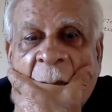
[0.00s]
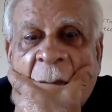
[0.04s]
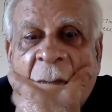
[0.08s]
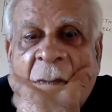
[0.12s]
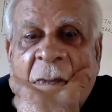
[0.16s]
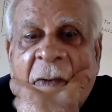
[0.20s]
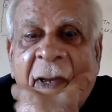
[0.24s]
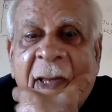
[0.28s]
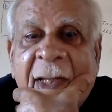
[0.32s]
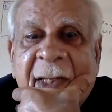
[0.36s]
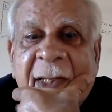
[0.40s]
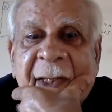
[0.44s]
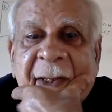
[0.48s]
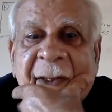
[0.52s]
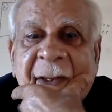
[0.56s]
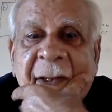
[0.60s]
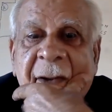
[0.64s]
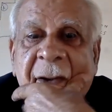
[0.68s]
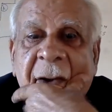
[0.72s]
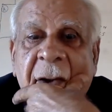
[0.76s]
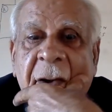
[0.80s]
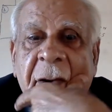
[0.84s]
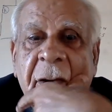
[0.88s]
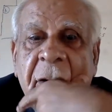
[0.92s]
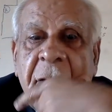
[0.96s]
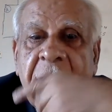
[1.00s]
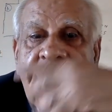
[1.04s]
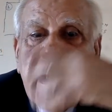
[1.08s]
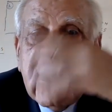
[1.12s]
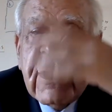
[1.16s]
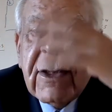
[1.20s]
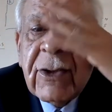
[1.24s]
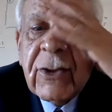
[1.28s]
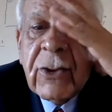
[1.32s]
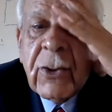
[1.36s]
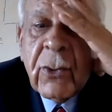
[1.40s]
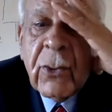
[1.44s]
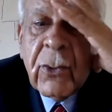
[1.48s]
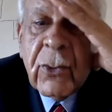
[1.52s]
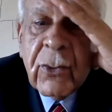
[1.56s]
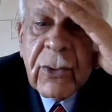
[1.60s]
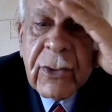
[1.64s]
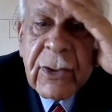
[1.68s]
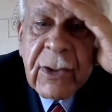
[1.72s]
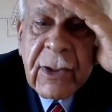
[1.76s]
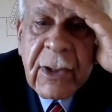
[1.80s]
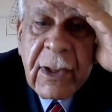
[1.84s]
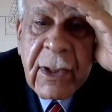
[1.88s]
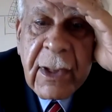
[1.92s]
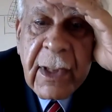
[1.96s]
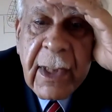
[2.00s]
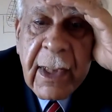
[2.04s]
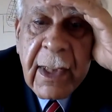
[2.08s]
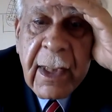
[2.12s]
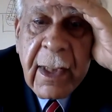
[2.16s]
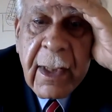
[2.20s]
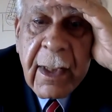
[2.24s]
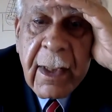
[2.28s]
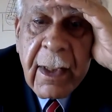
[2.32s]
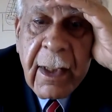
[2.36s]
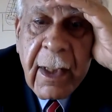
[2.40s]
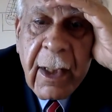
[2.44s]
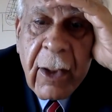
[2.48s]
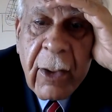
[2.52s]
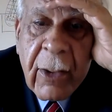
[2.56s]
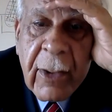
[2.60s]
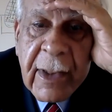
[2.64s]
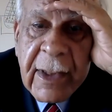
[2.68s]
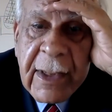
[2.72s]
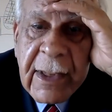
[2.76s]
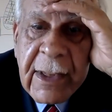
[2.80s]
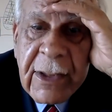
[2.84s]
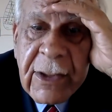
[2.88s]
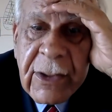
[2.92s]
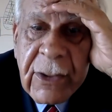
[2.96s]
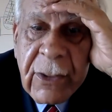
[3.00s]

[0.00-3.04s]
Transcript: where this law is used, how it is